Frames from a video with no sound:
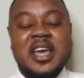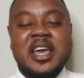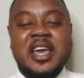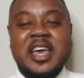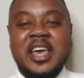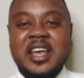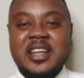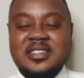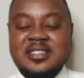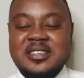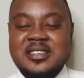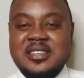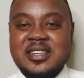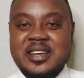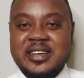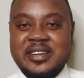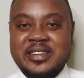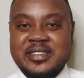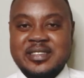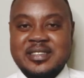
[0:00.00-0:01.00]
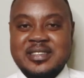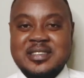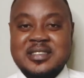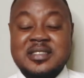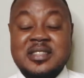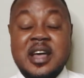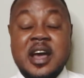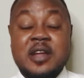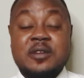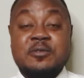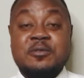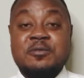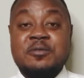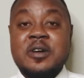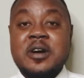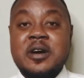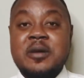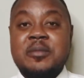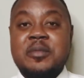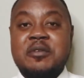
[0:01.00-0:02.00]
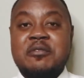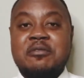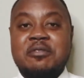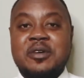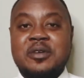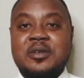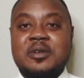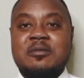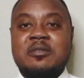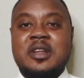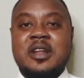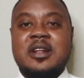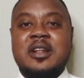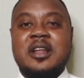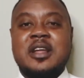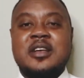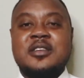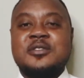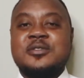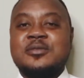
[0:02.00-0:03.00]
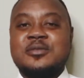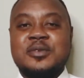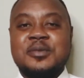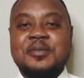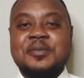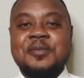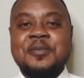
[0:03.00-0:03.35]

Instead, stand firm in front of the classroom.